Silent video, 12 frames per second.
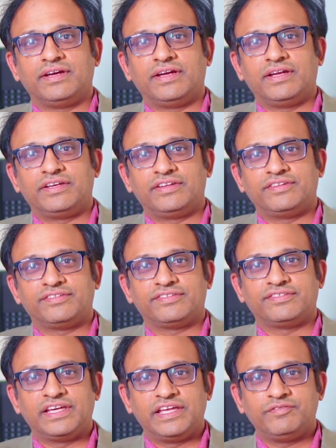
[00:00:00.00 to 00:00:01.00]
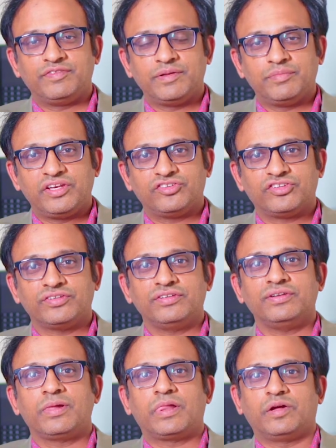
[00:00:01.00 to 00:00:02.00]
it is the inflammation
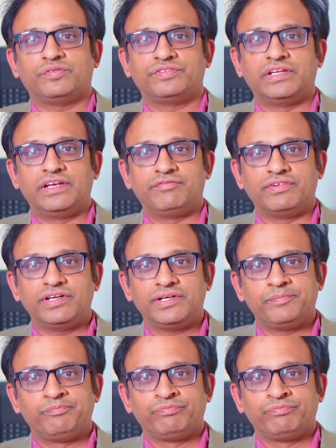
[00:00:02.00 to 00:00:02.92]
of the liver